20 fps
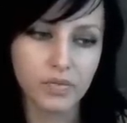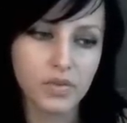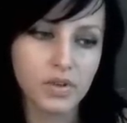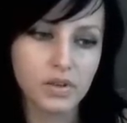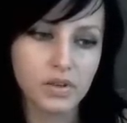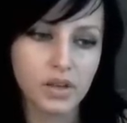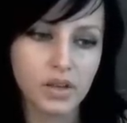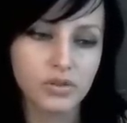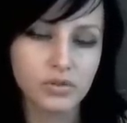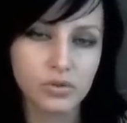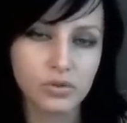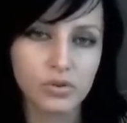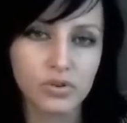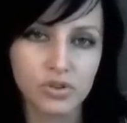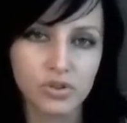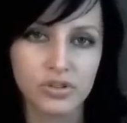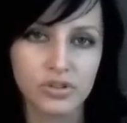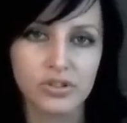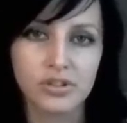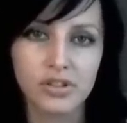
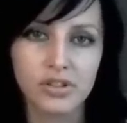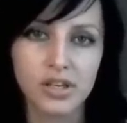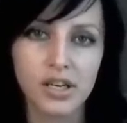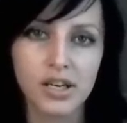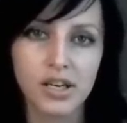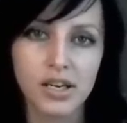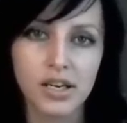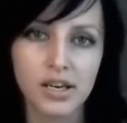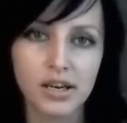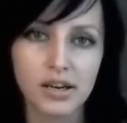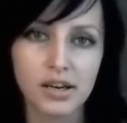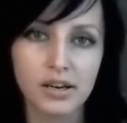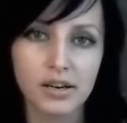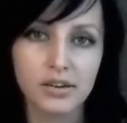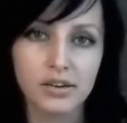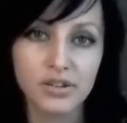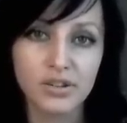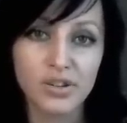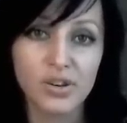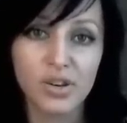atrocious
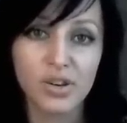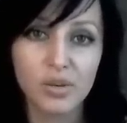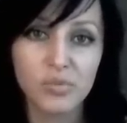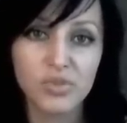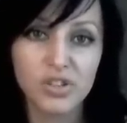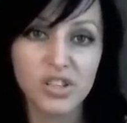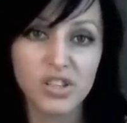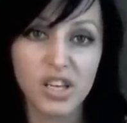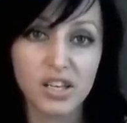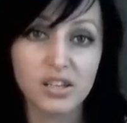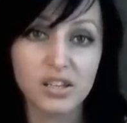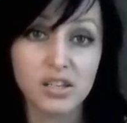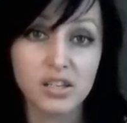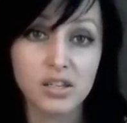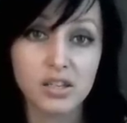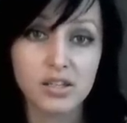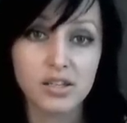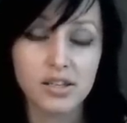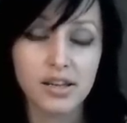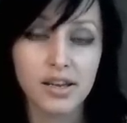
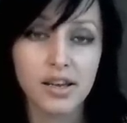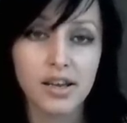circumstances.